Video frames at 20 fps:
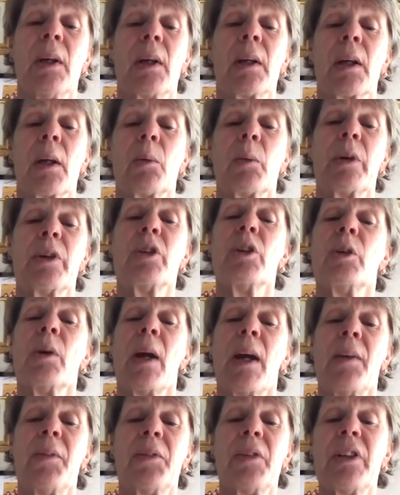and I wish
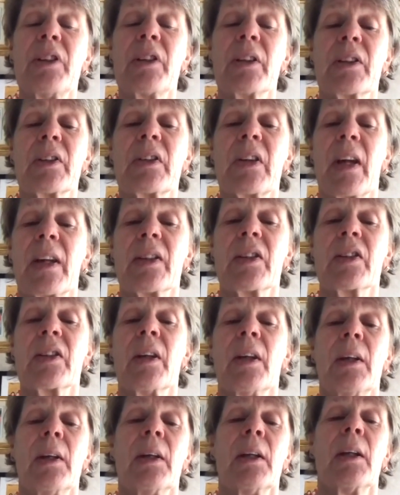you every
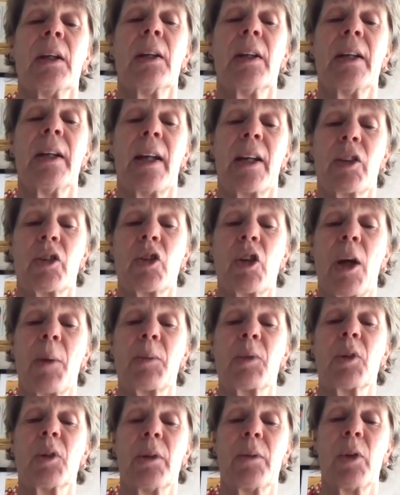success in the next
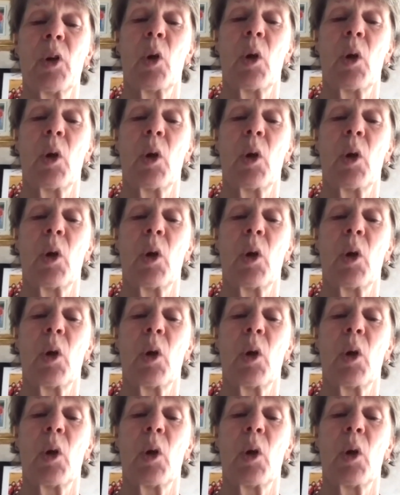chapter of your